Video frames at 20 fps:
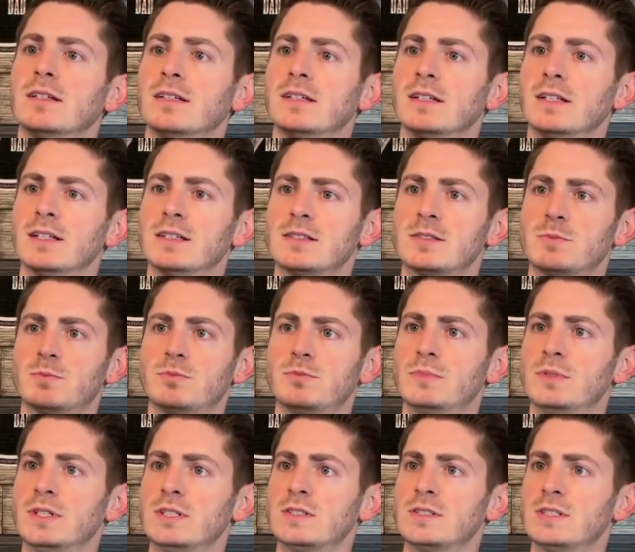it's
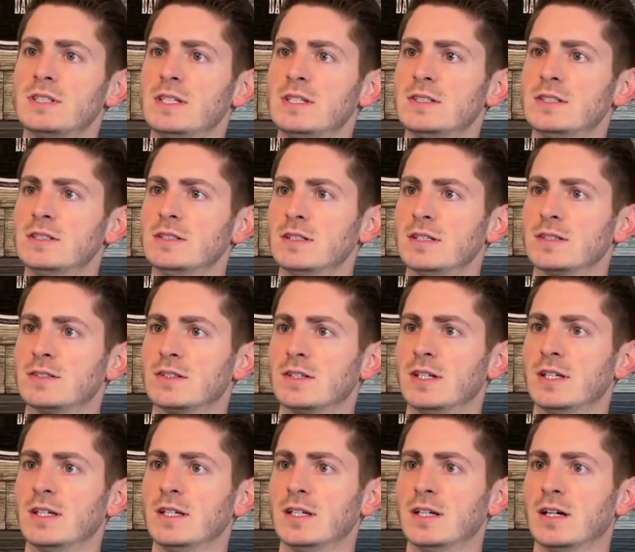decent. It's
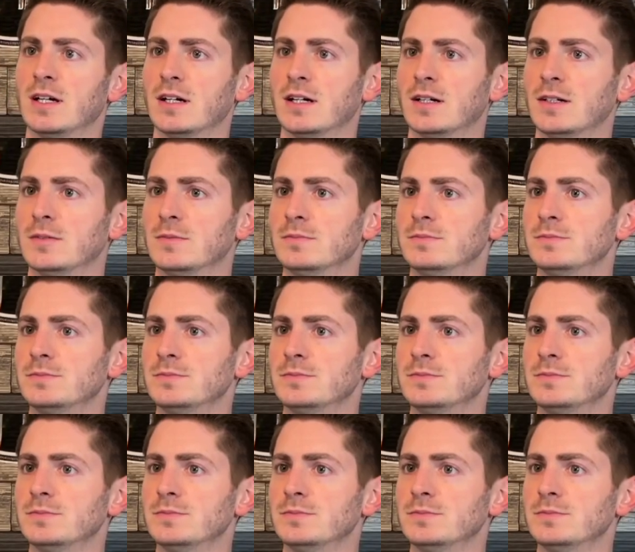a